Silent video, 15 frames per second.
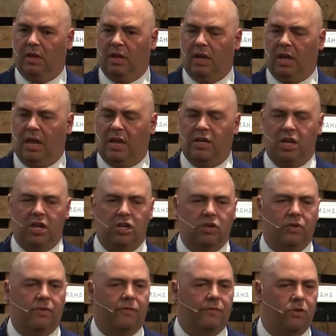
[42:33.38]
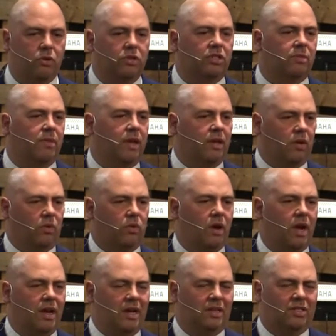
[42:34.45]
And you refuse to make it
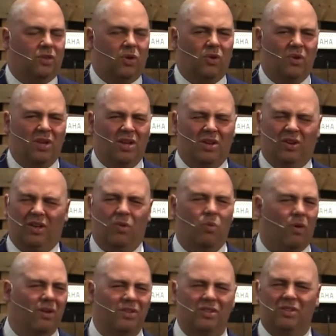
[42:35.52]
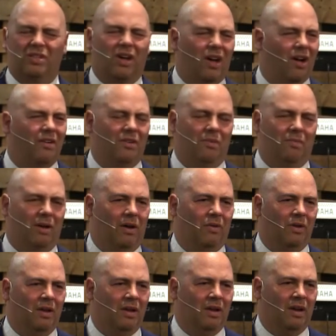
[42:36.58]
right, and so you're like, what are you talking about?
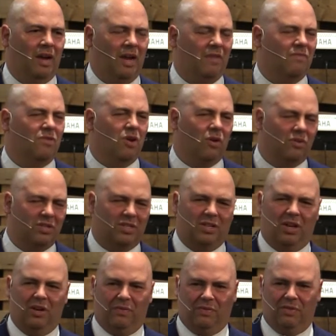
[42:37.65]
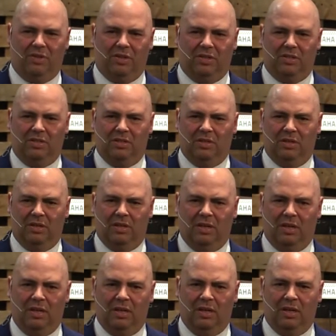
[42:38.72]
I have no desire for this.
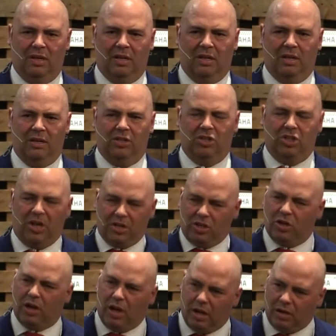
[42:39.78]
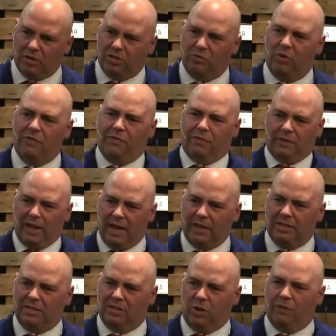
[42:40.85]
Check your heart,
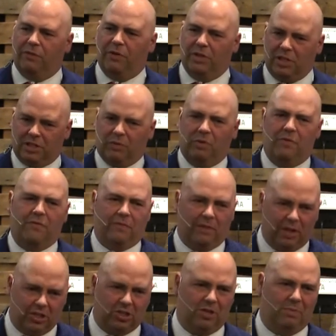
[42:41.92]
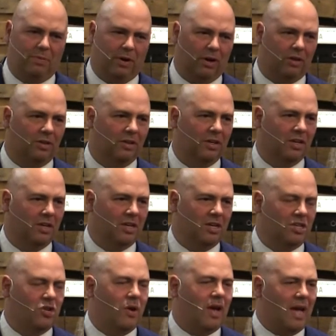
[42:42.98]
reflect. Don't forget the reflection part.
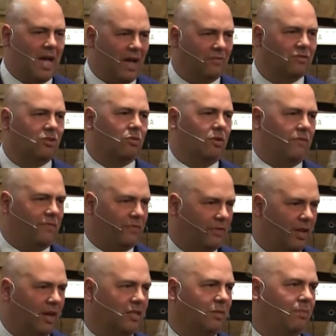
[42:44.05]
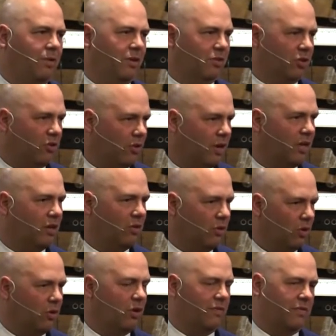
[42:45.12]
You have to reflect upon the great
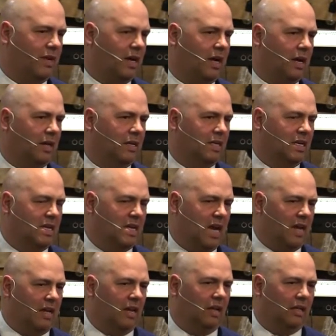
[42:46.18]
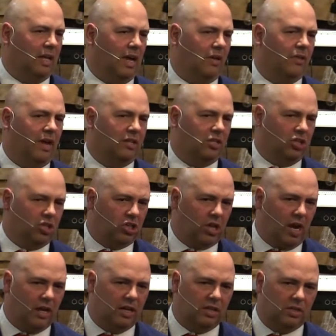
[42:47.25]
glory of God and then allow that to
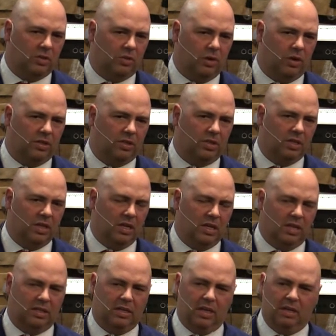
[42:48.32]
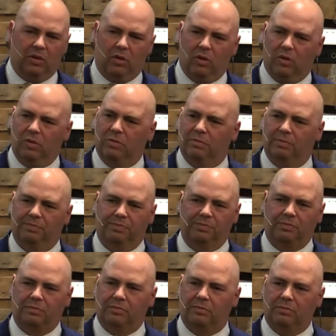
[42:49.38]
shine into us and say, Lord,
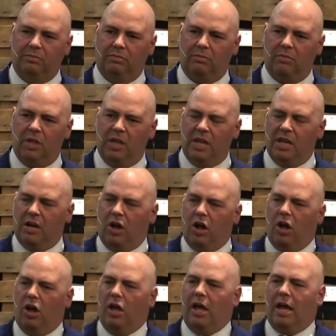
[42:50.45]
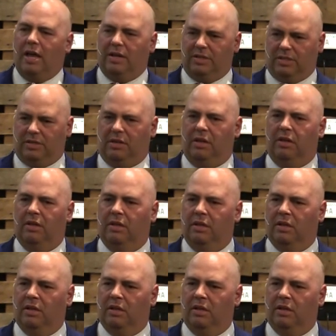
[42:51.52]
in all honesty,